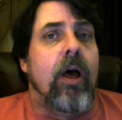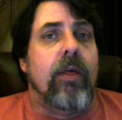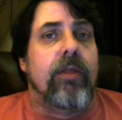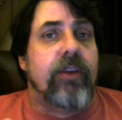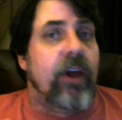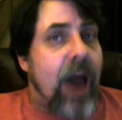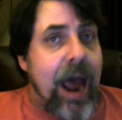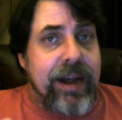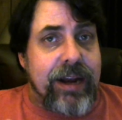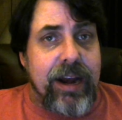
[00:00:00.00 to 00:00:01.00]
the
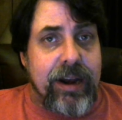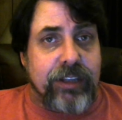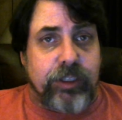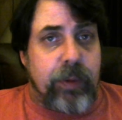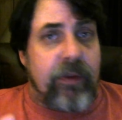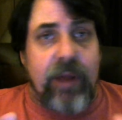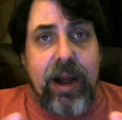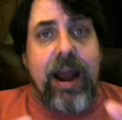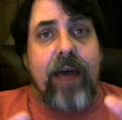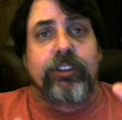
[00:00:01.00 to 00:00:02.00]
light didn't disappear. They
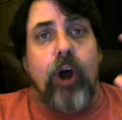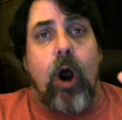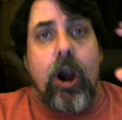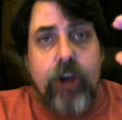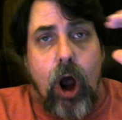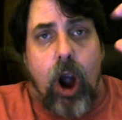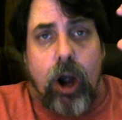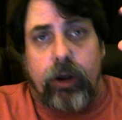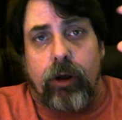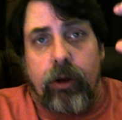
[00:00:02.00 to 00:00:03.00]
didn't have a jar of
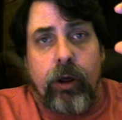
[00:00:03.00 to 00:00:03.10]
dark.